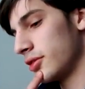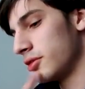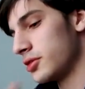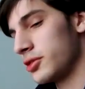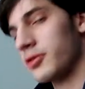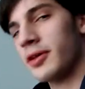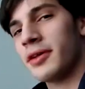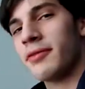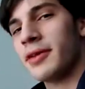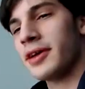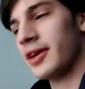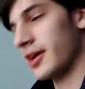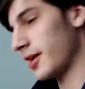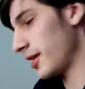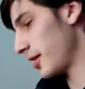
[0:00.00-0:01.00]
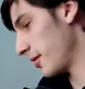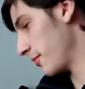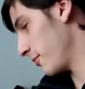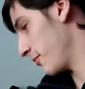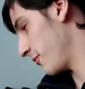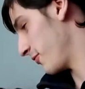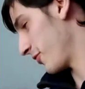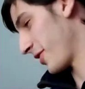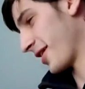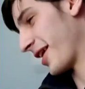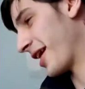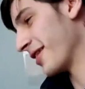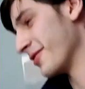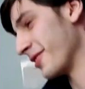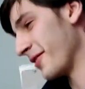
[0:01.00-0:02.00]
So anyway, um, freaking,
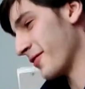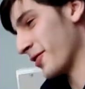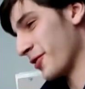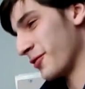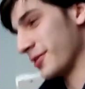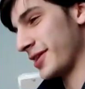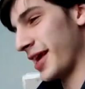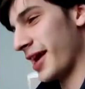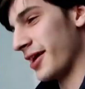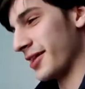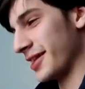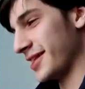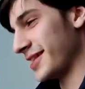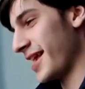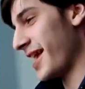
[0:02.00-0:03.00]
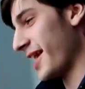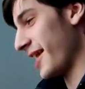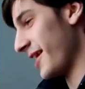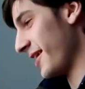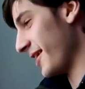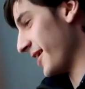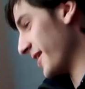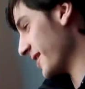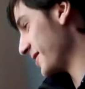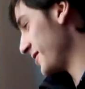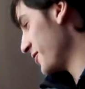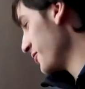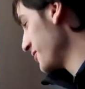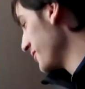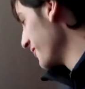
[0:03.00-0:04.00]
I don't even know what the hell to say in this
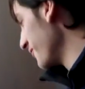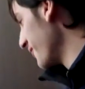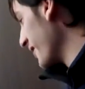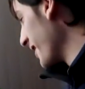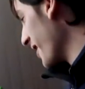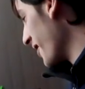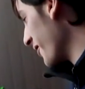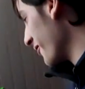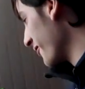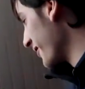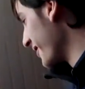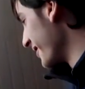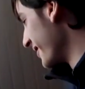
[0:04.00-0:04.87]
YouTube video.